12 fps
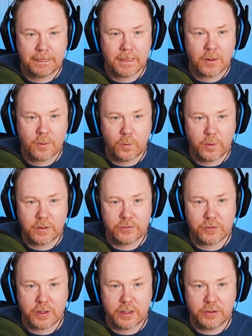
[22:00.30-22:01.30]
We can
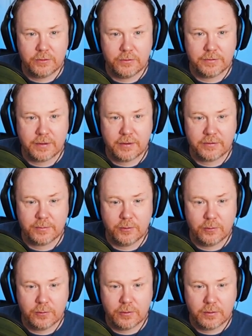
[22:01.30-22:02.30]
try to use our
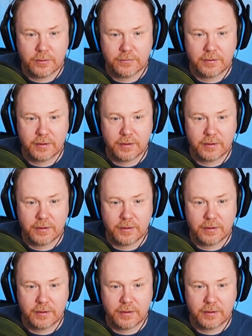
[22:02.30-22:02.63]
smooth, see how